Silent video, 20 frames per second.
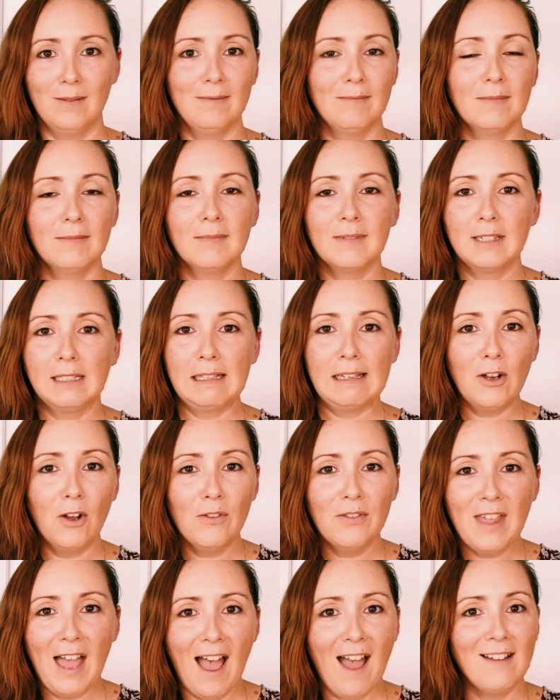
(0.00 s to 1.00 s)
click
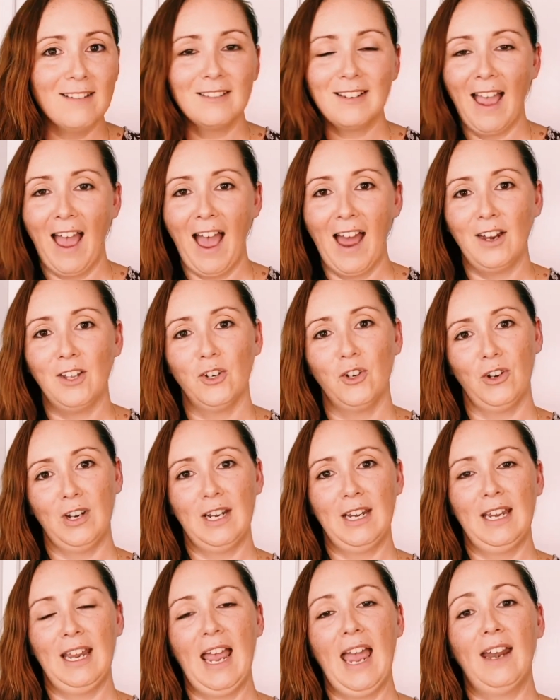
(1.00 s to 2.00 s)
on that
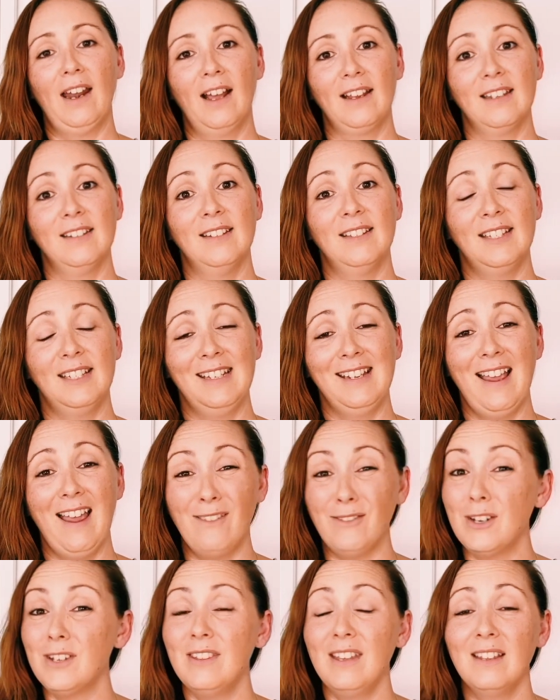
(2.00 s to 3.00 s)
category, and I can see
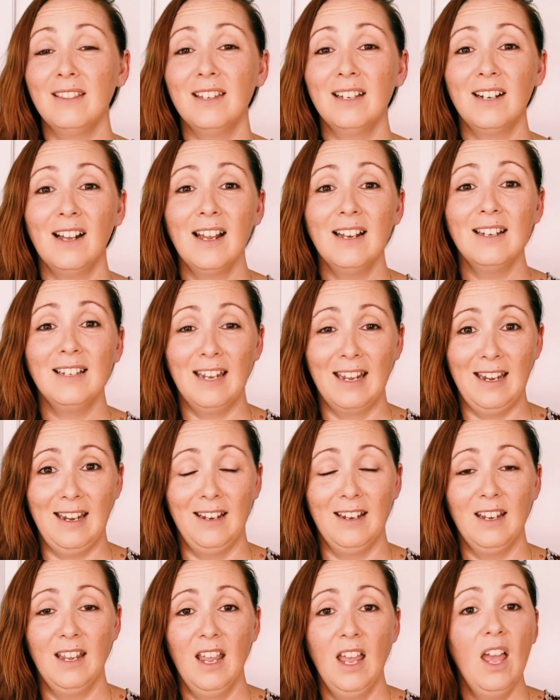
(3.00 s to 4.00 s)
everything that I
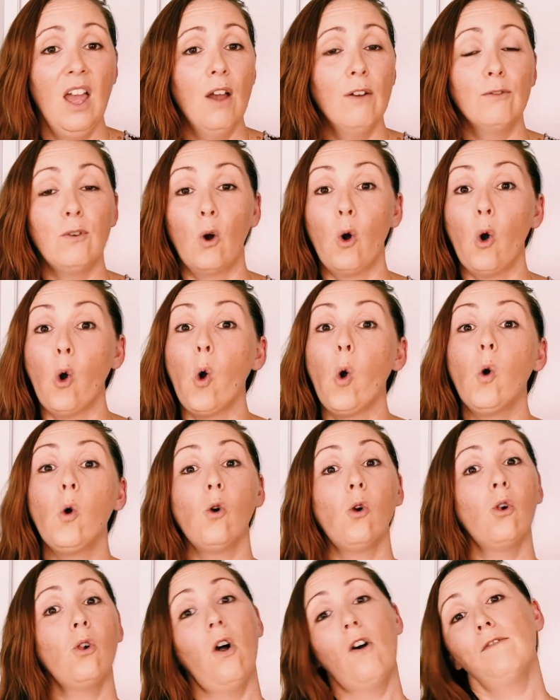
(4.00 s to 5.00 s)
need for
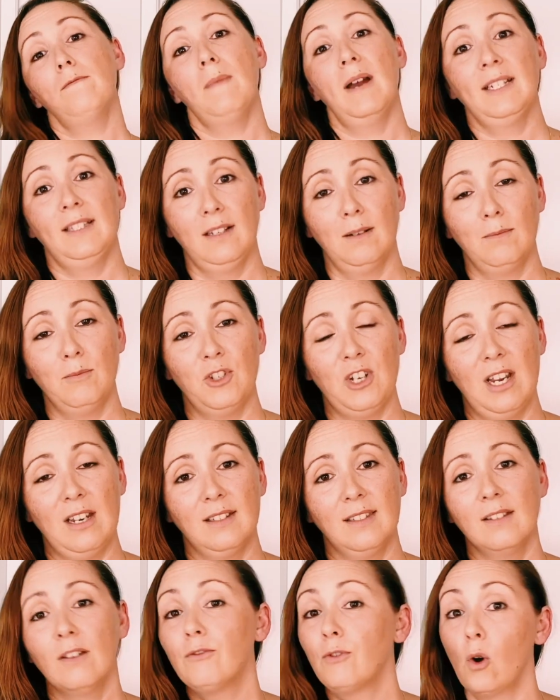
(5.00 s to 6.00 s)
all of my
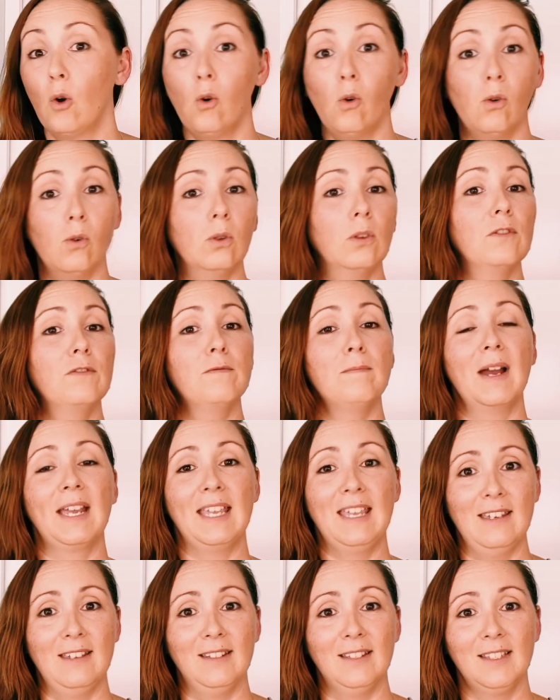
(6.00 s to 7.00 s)
subjects, for all of my
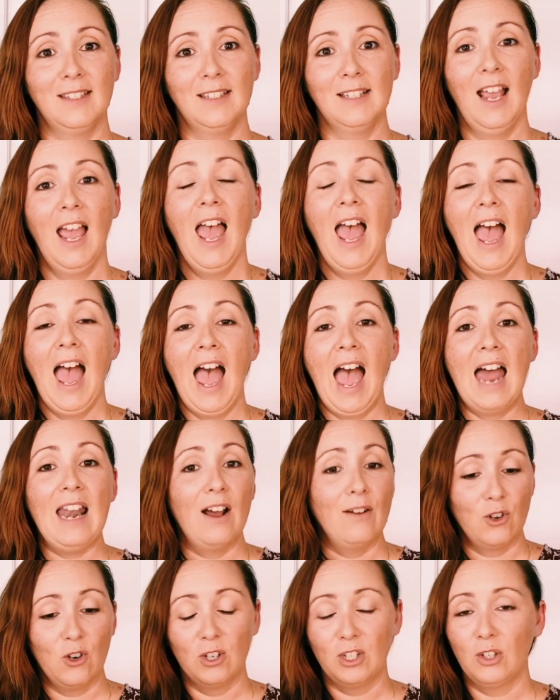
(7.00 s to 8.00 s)
kids. And
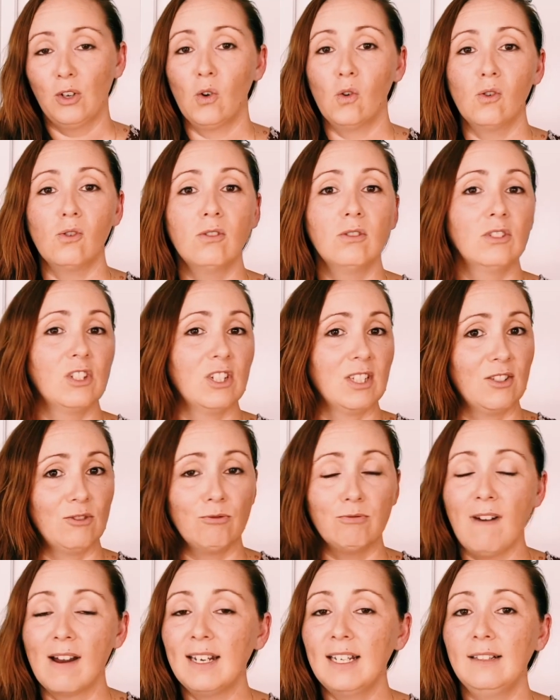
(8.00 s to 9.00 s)
I've got it all, just a
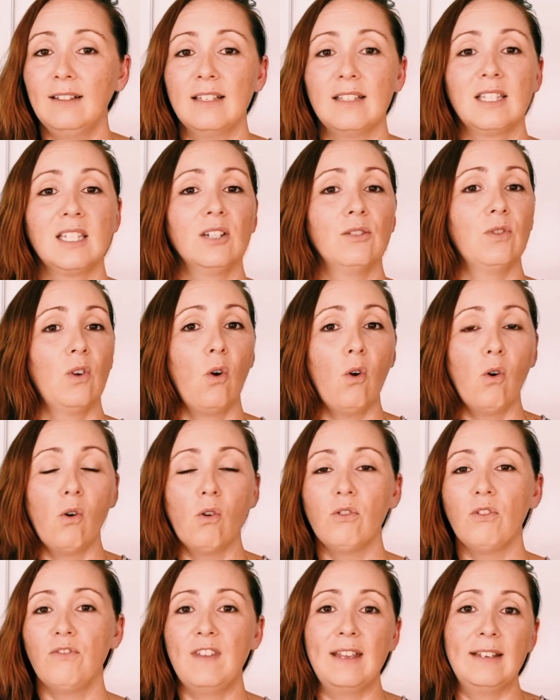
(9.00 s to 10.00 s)
running list of all
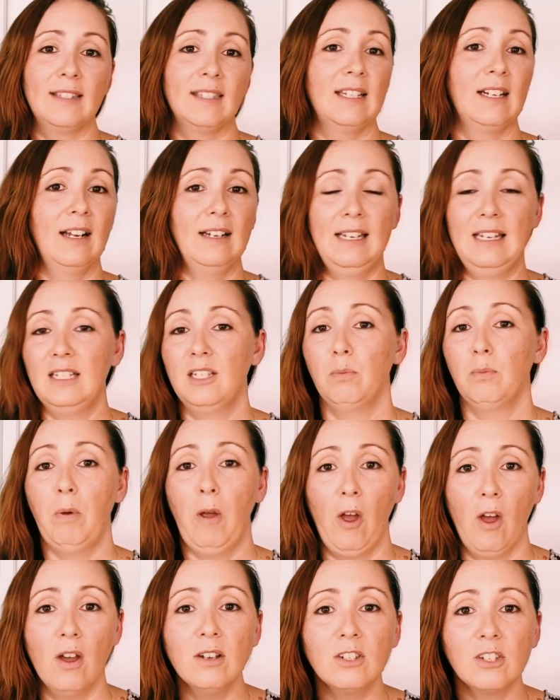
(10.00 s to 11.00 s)
the things that I need to
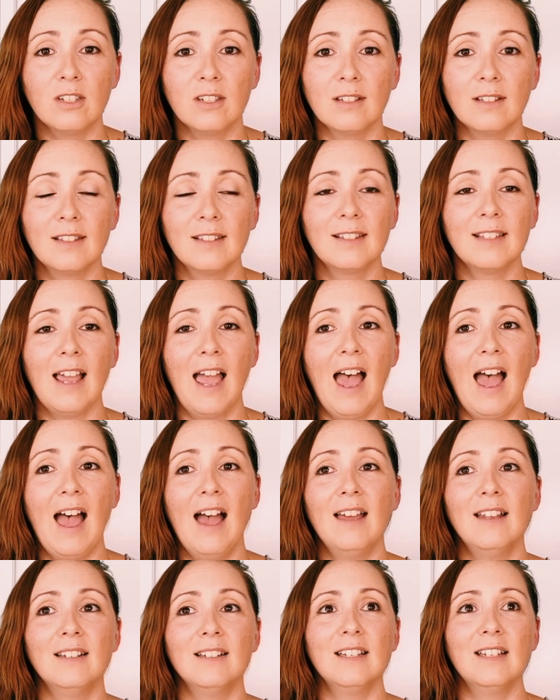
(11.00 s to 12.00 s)
purchase.
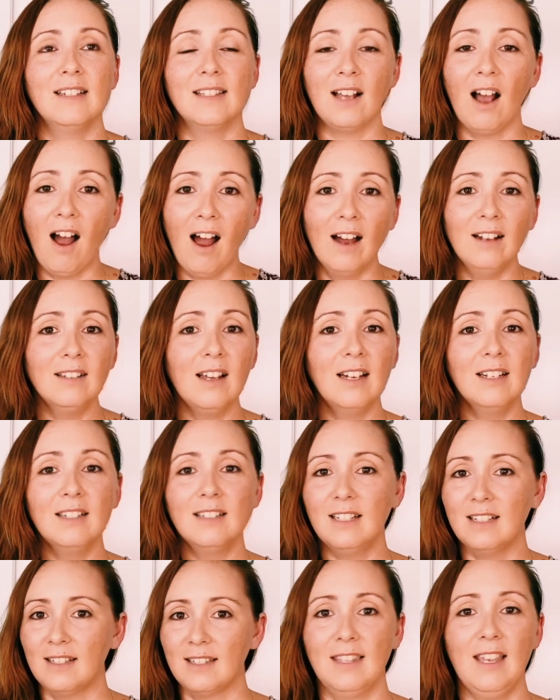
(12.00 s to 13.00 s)
And it's highlighted,
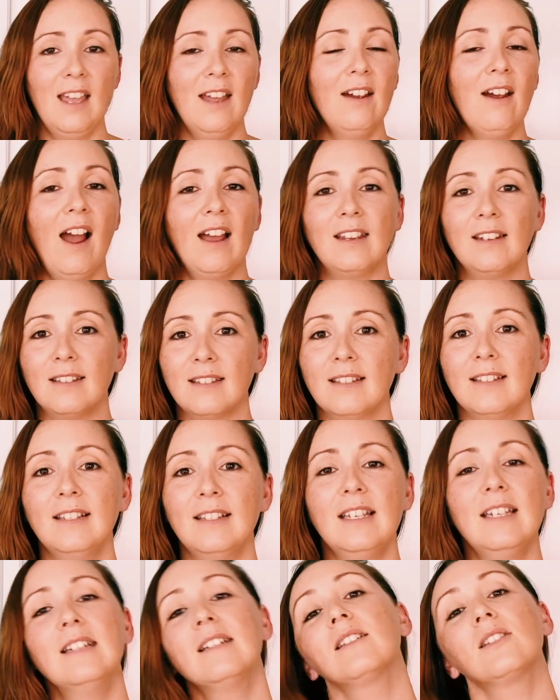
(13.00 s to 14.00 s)
it's there, I can
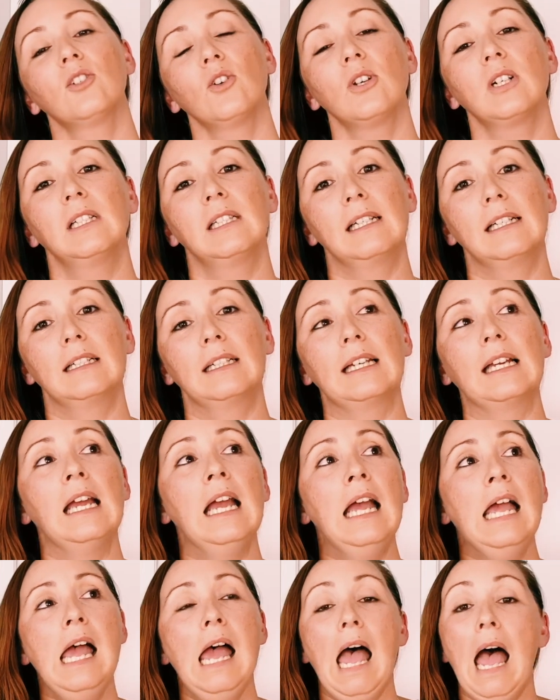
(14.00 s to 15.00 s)
see it so clearly.
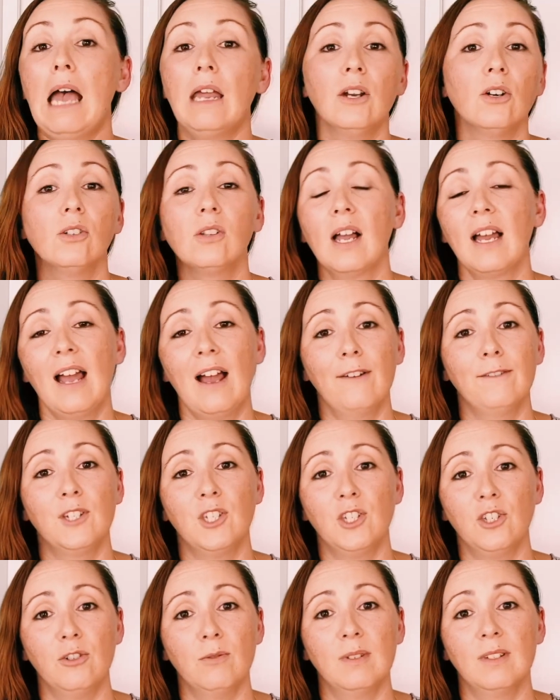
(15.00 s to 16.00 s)
And all I have to
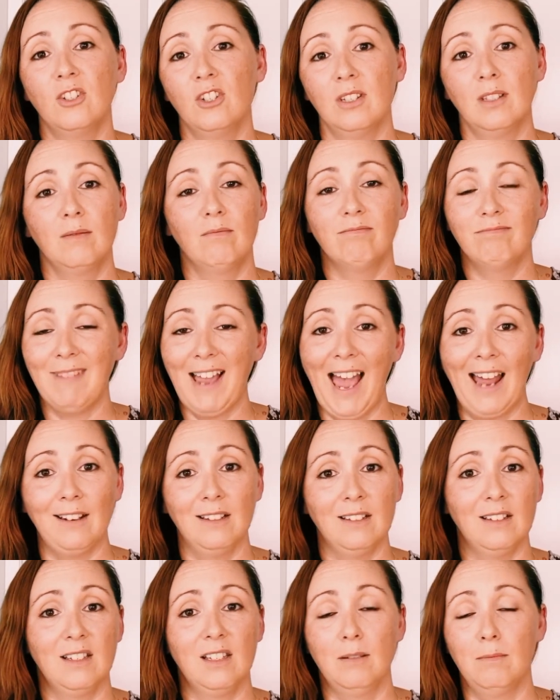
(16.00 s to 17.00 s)
do is just add
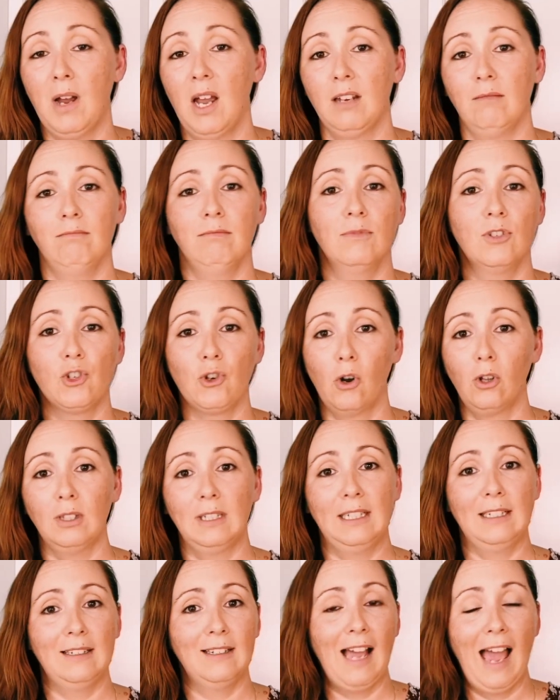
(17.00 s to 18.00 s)
it to my
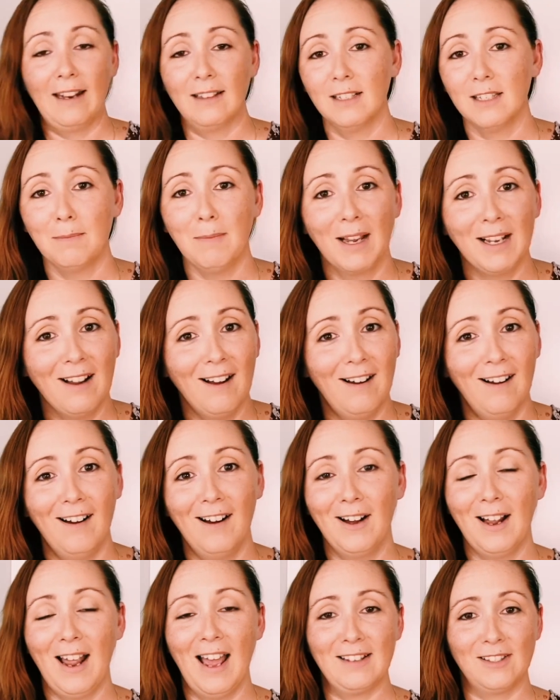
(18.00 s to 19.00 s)
trolley, add it to my
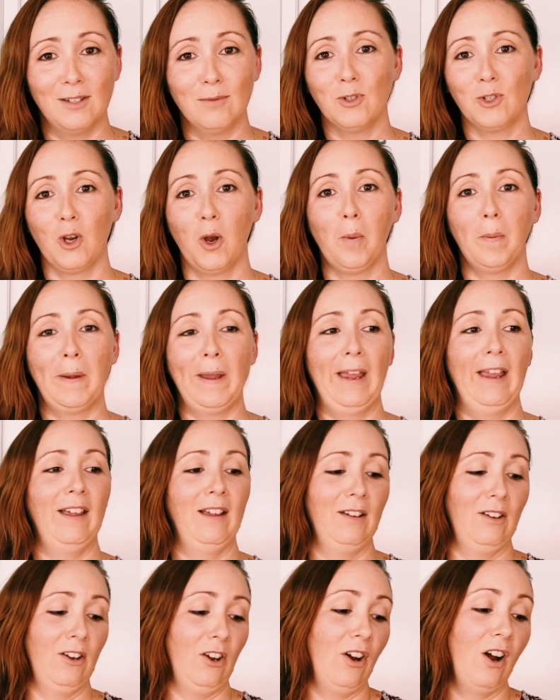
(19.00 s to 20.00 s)
car as I'm shopping,
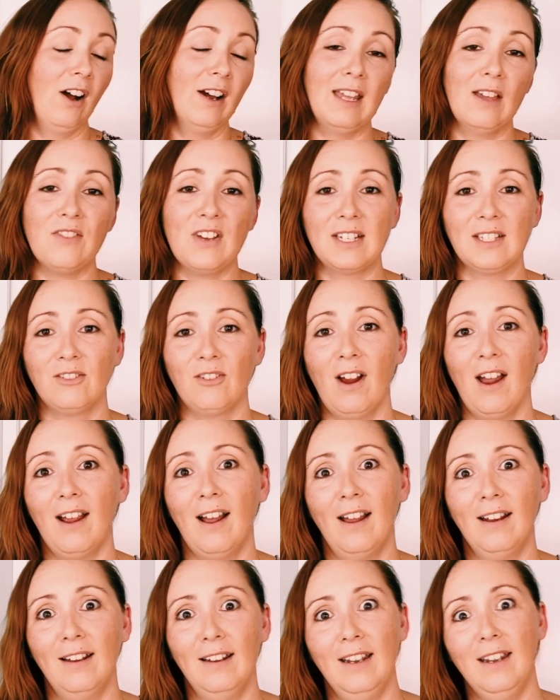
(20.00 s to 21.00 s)
and go, oh yeah, that's right,
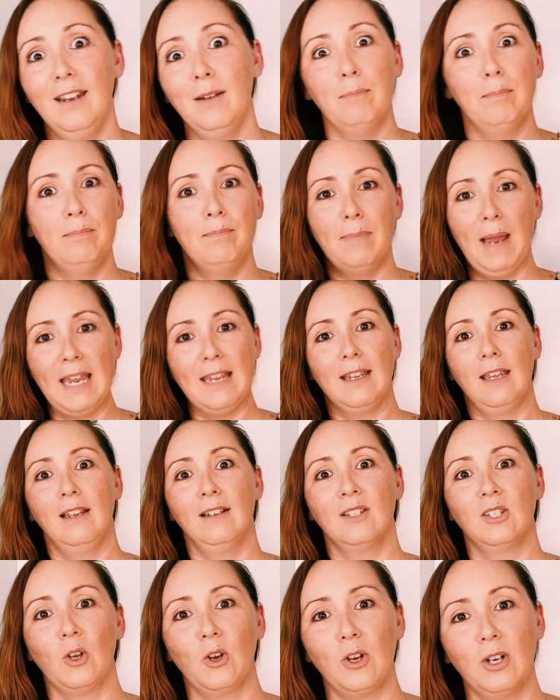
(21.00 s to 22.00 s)
I need baking
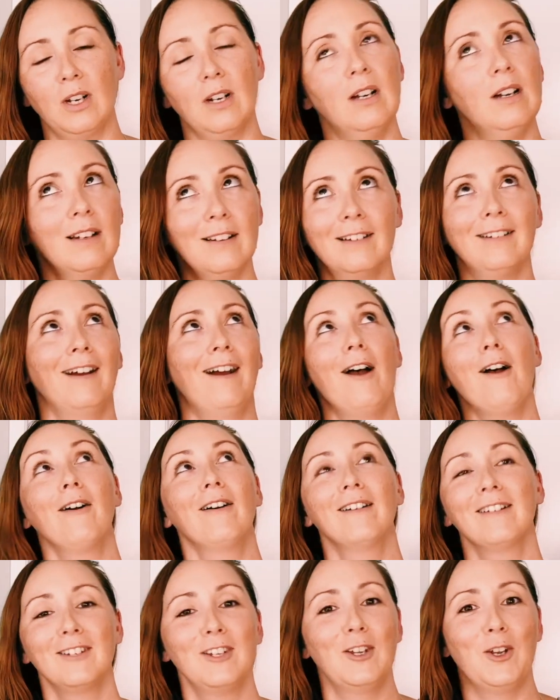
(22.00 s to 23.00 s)
soda.
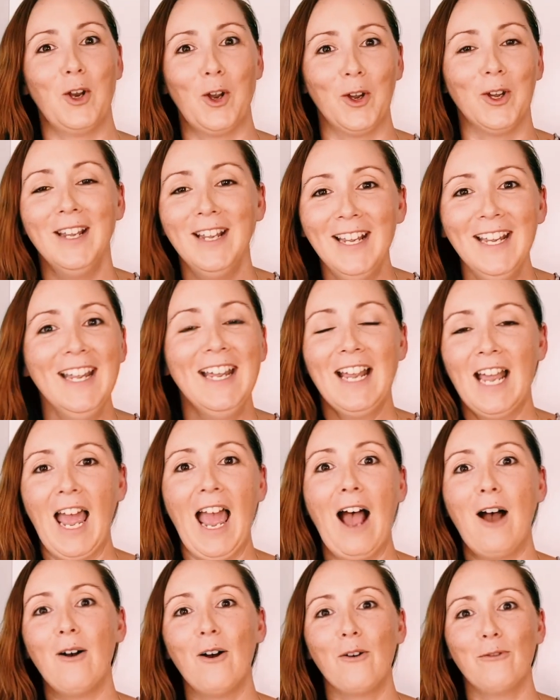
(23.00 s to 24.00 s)

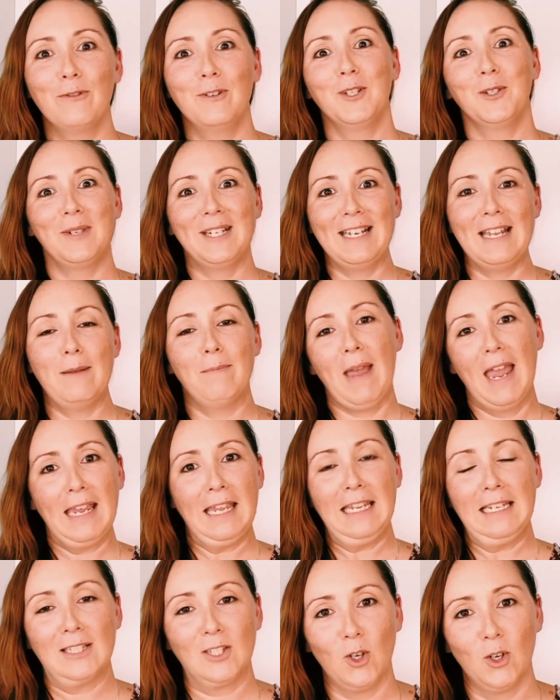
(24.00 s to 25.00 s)
How often do we need
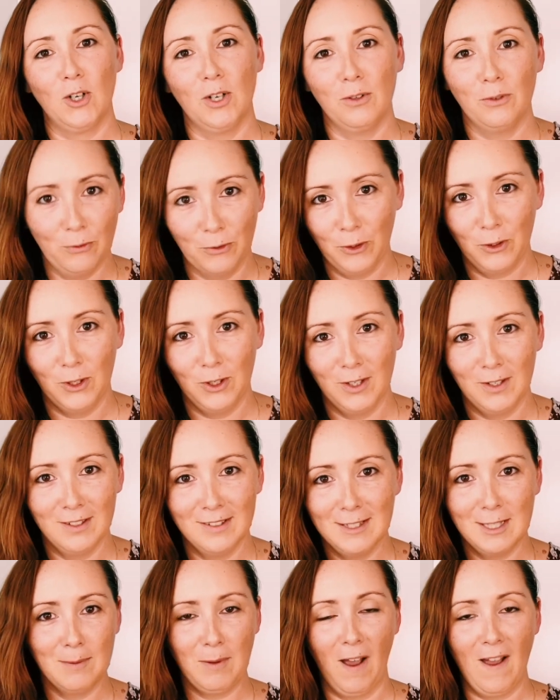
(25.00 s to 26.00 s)
baking soda for
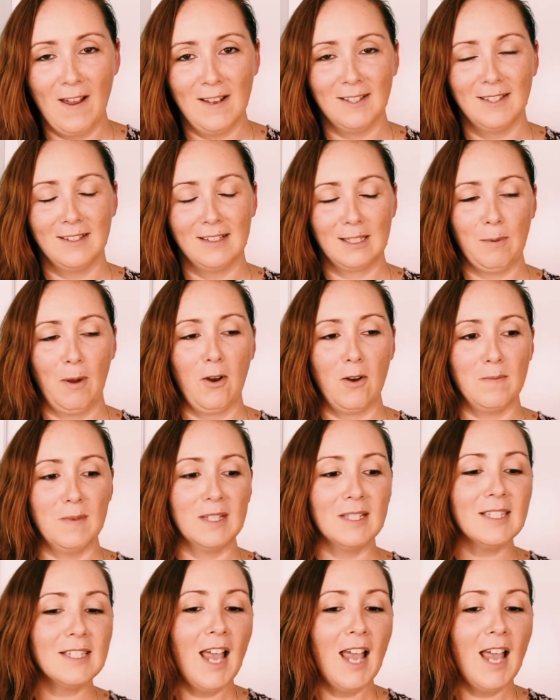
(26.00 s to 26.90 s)
science experiments?